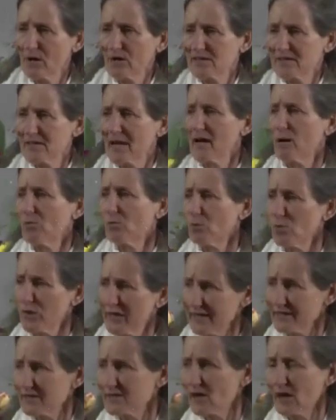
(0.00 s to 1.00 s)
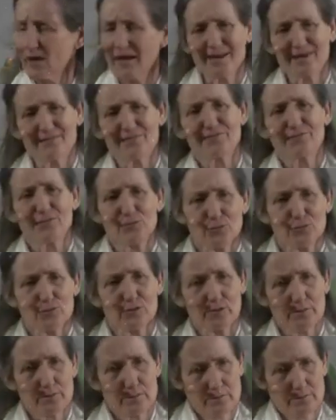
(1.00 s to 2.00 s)
I say, I'm weaned, I eat
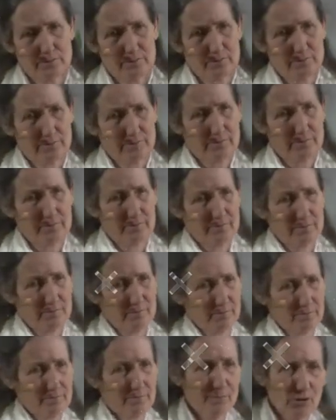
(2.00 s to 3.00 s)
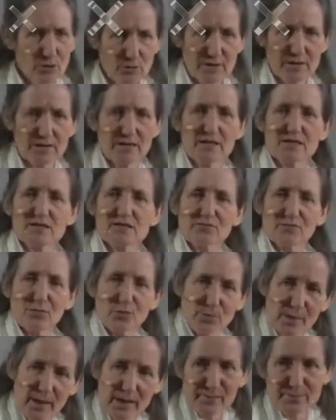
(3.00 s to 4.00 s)
food. Milk is
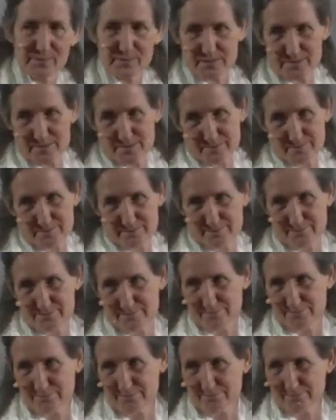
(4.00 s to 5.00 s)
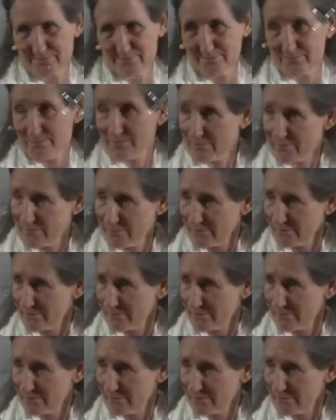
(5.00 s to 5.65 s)
for babies. Hmm?